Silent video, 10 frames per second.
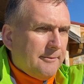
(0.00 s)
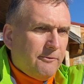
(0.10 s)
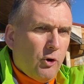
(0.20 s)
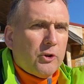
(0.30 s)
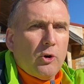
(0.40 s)

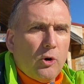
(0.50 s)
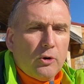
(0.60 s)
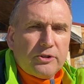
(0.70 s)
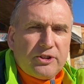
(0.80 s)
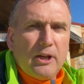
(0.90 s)
for
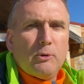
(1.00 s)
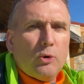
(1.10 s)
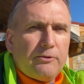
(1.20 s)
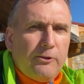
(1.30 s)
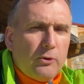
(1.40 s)
your
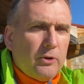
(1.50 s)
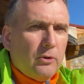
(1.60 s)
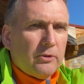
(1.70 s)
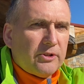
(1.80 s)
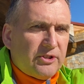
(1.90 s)
snowboard, for
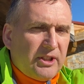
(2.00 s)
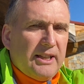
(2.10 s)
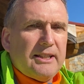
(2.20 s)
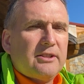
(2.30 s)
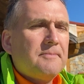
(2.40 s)
your
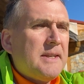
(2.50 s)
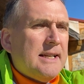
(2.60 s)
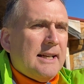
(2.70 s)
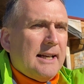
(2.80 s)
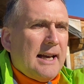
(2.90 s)
skis,
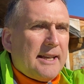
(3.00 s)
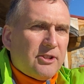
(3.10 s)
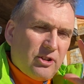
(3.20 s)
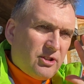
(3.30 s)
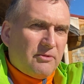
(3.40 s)
and
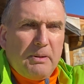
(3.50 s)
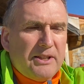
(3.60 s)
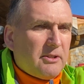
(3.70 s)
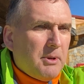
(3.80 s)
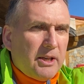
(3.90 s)
it just
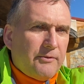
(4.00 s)
peace of mind.